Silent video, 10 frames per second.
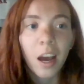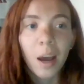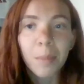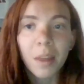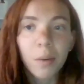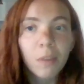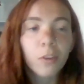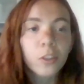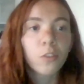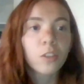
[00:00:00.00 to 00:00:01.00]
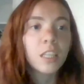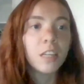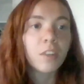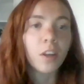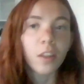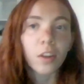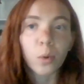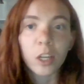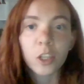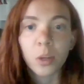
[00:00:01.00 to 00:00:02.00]
Um, then we've also received another
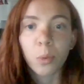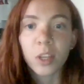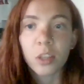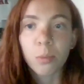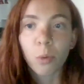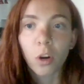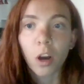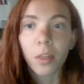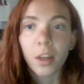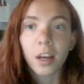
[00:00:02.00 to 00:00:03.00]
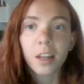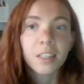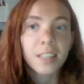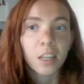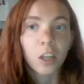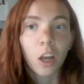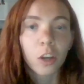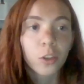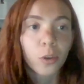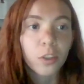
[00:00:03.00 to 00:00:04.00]
question, which is more on the
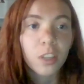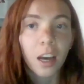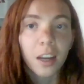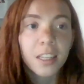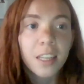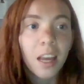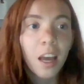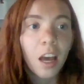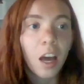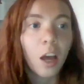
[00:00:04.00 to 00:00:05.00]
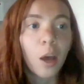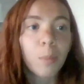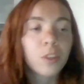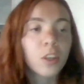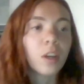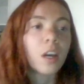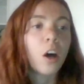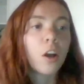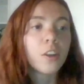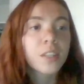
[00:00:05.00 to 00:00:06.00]
technological side. Um, so it
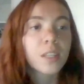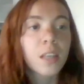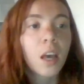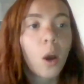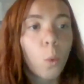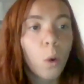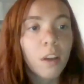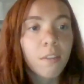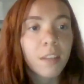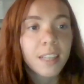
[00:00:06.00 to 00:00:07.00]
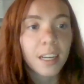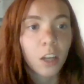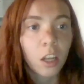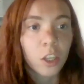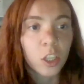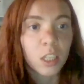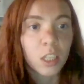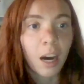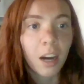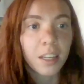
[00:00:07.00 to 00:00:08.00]
asks, what if the technologies
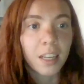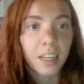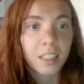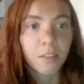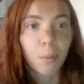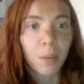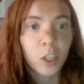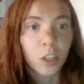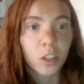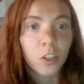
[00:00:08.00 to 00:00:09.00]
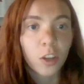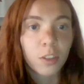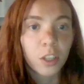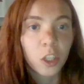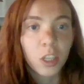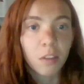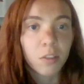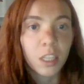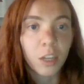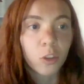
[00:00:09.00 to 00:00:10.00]
behind negative emissions don't achieve
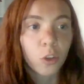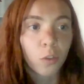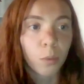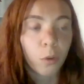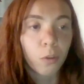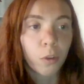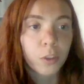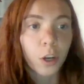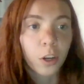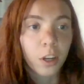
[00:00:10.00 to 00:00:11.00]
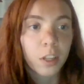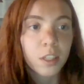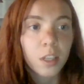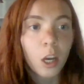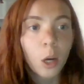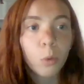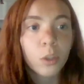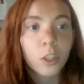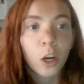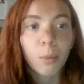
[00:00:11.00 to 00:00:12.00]
CO2 removal targets?
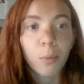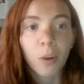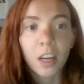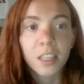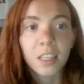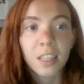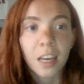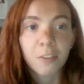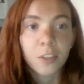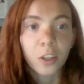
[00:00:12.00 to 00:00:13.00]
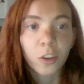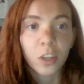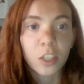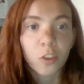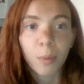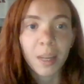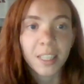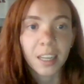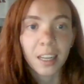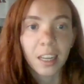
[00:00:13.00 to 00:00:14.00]
Would carbon prices have to increase
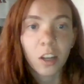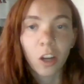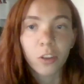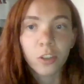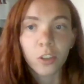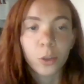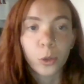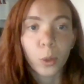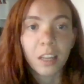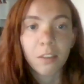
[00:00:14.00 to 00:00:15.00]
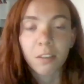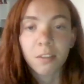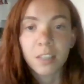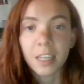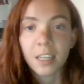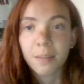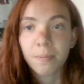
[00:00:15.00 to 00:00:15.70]
dramatically closer to 2050?